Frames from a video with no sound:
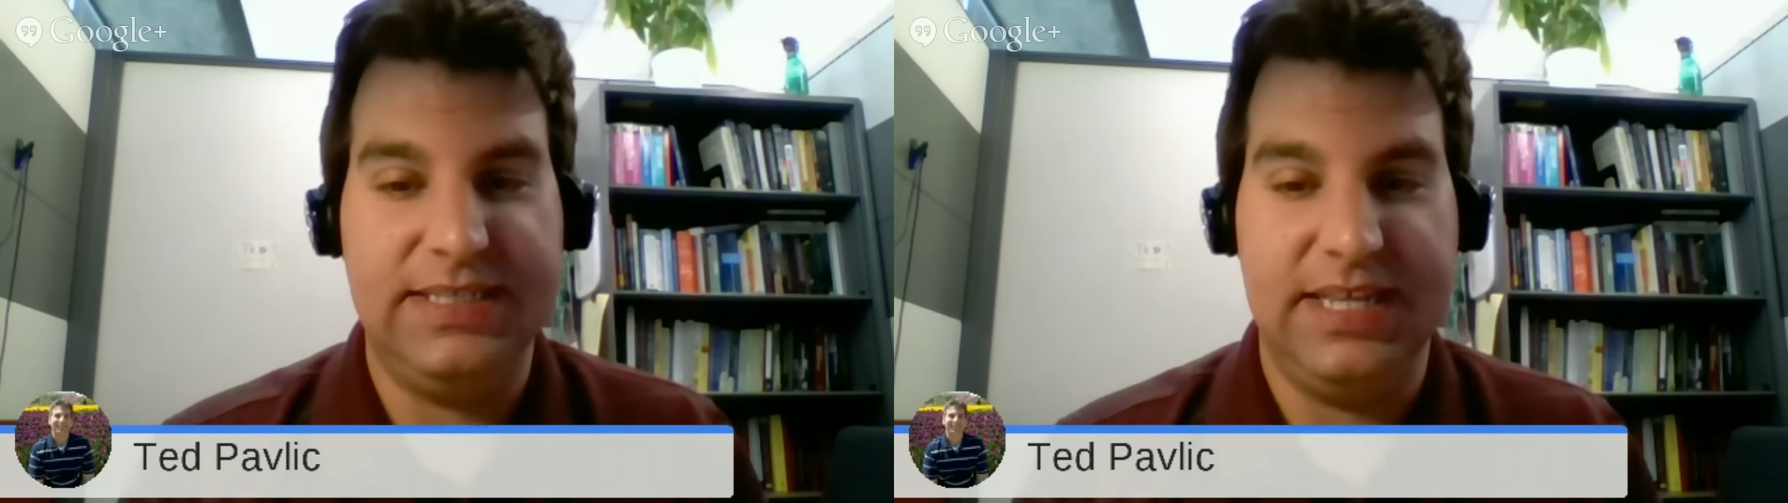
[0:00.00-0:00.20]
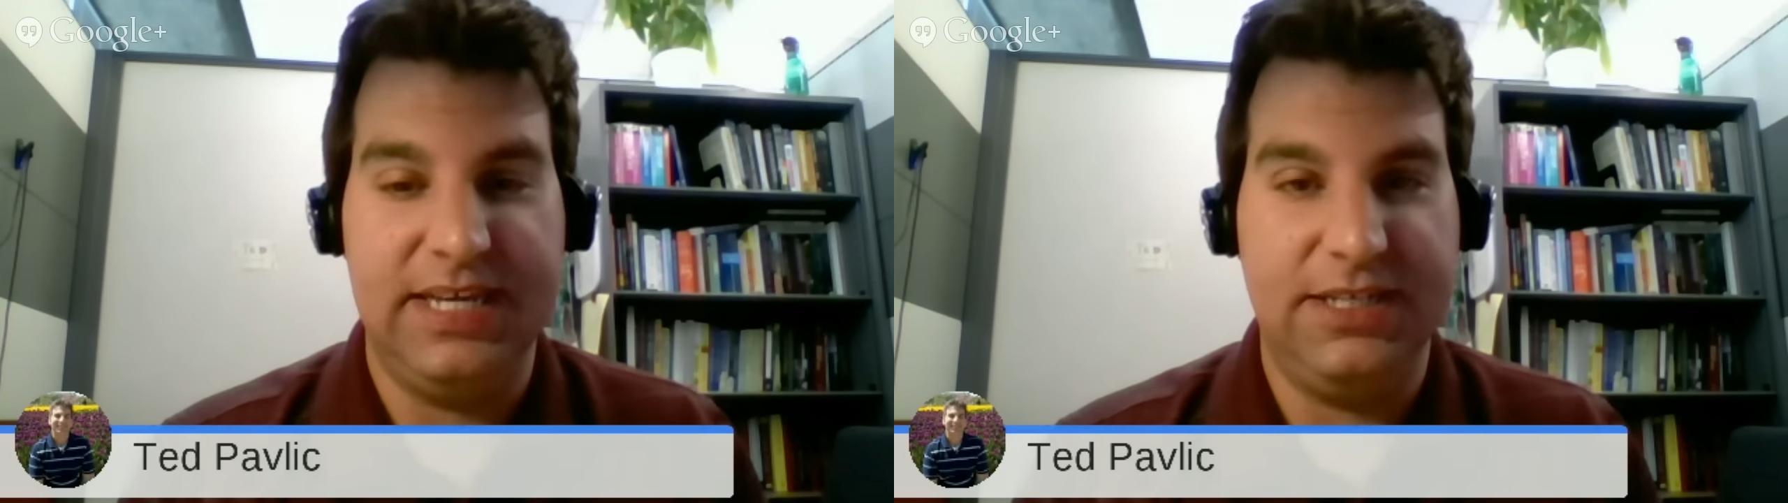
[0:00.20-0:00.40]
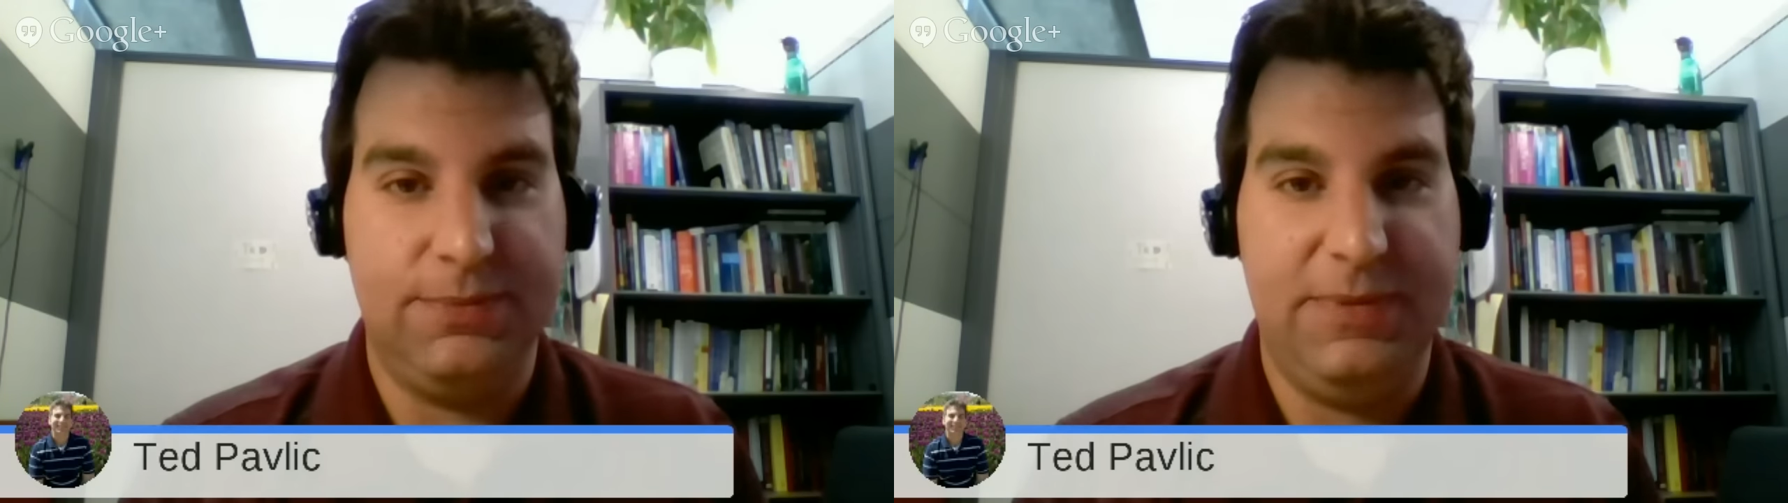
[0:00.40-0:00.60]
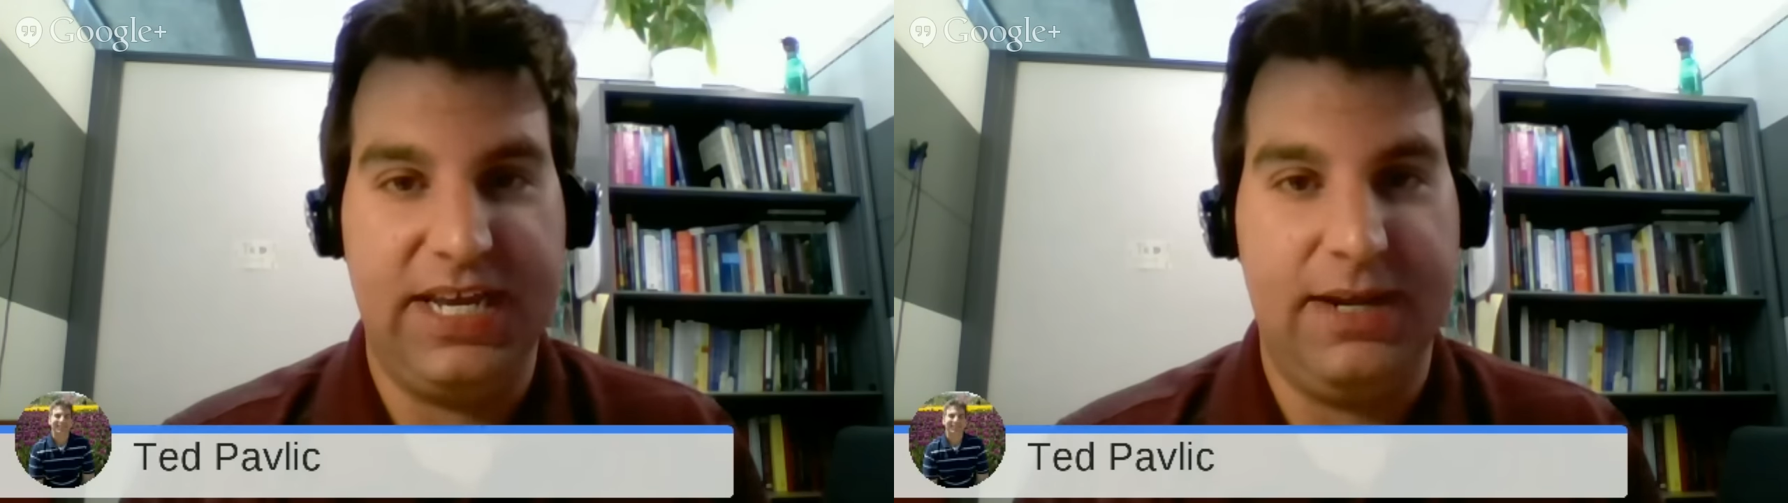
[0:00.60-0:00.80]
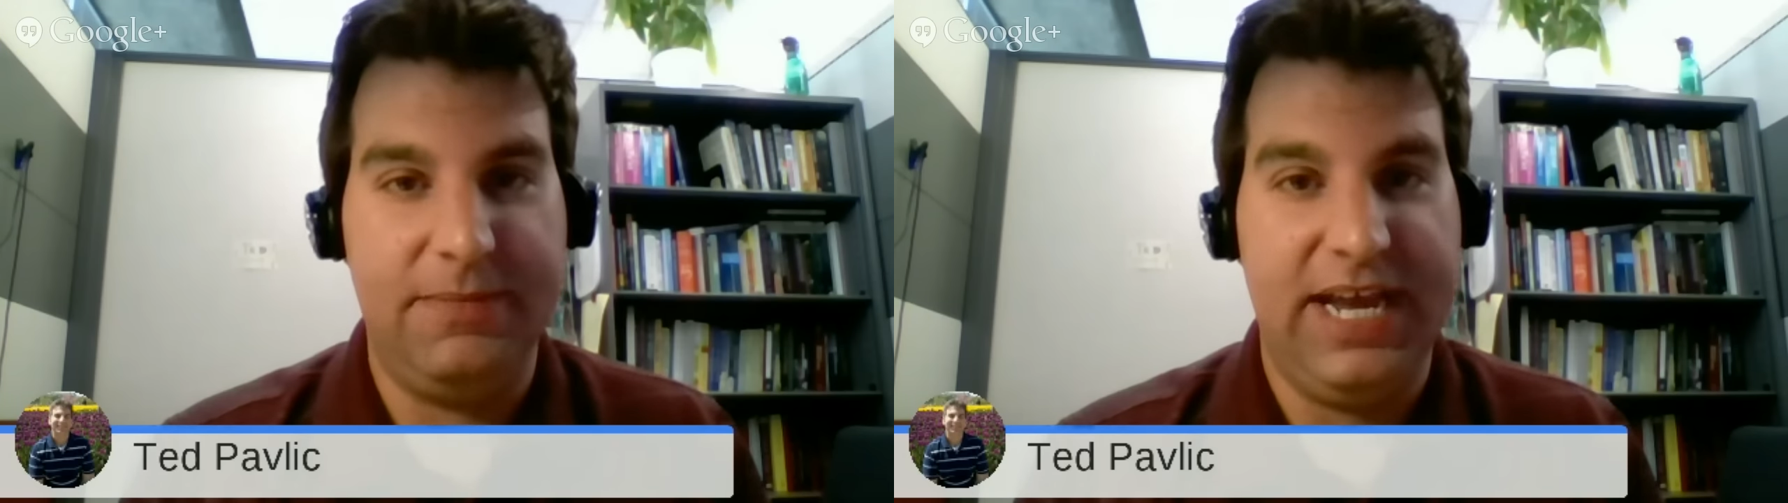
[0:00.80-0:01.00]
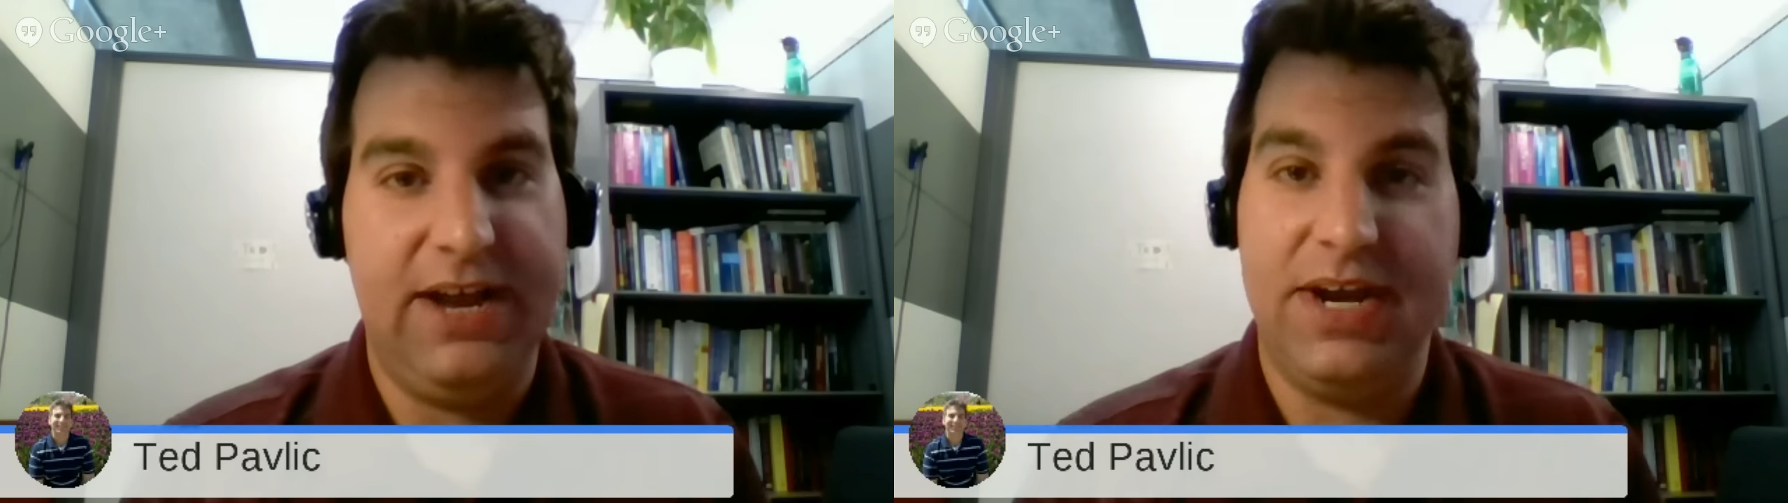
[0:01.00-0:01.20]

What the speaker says: and things are picking up now,